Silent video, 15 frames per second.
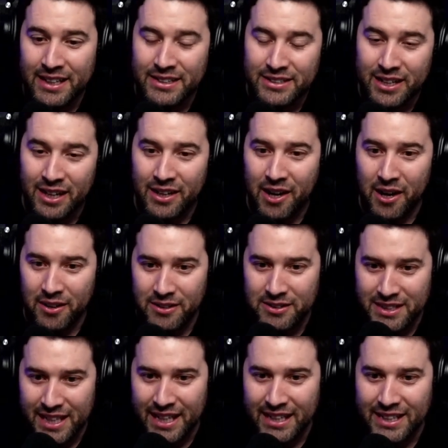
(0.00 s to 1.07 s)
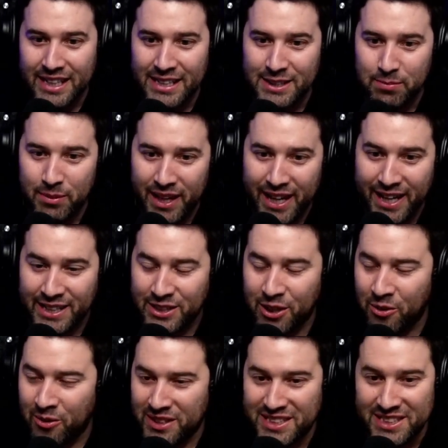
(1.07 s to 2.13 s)
Giancarlo Stanton gets plagued
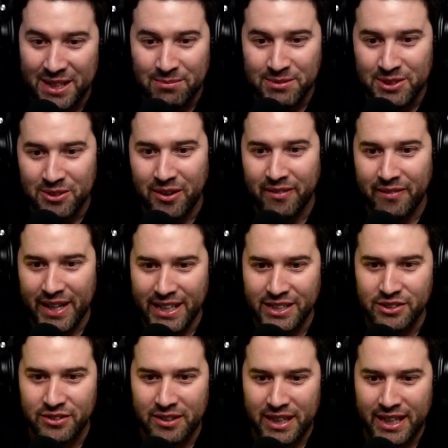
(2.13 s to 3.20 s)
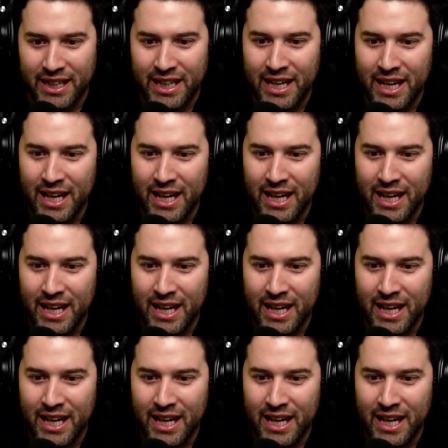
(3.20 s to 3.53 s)
with some sort of injury.